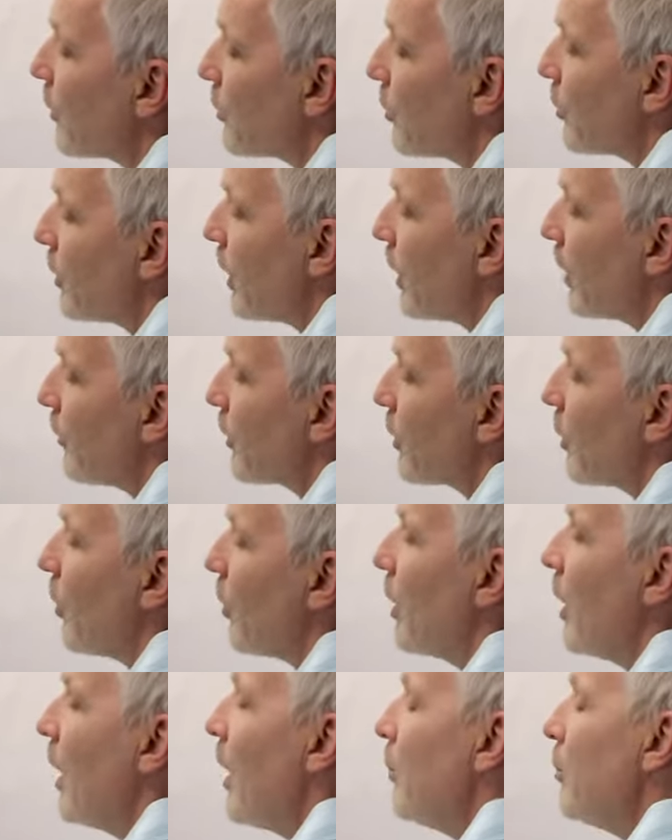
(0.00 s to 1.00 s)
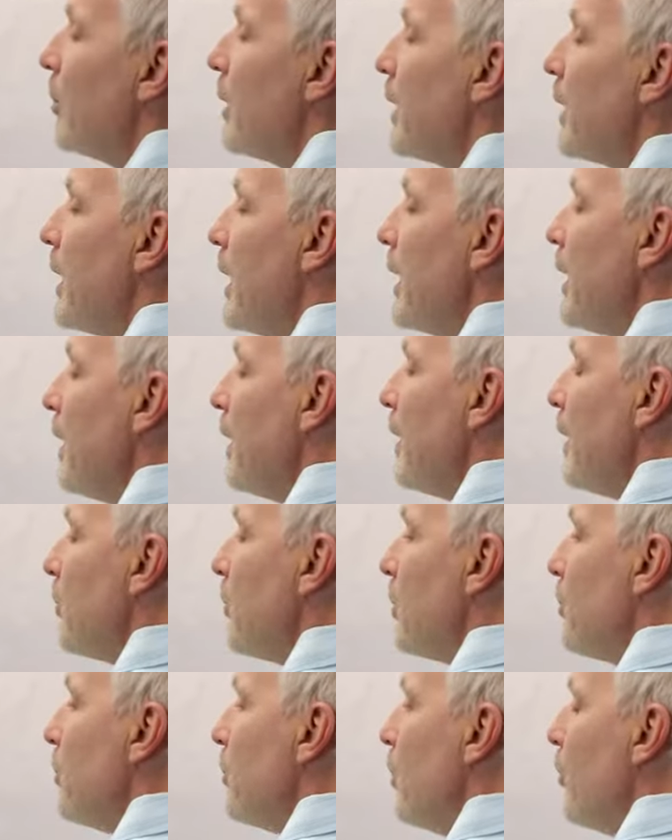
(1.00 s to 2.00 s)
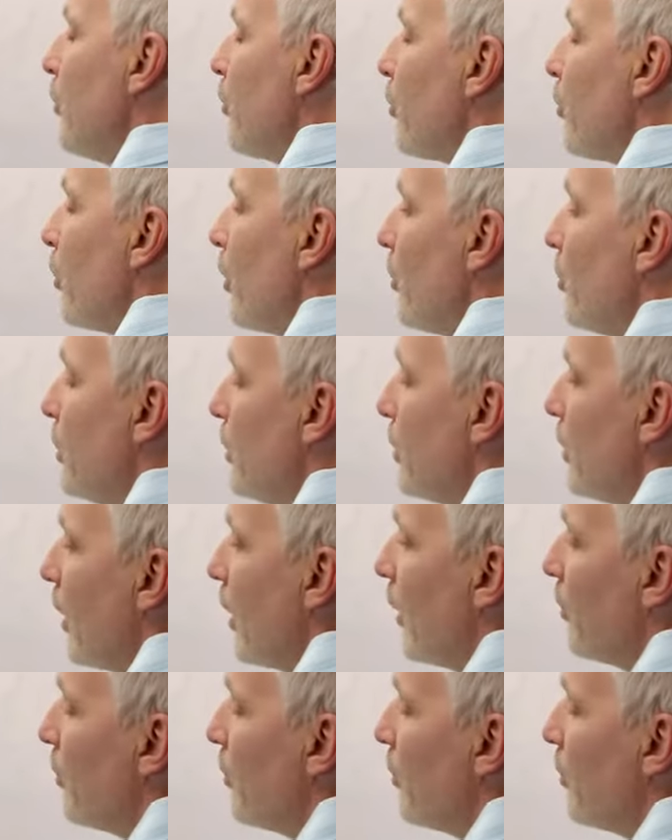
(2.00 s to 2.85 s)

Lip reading: so difficult, but getting them to move through a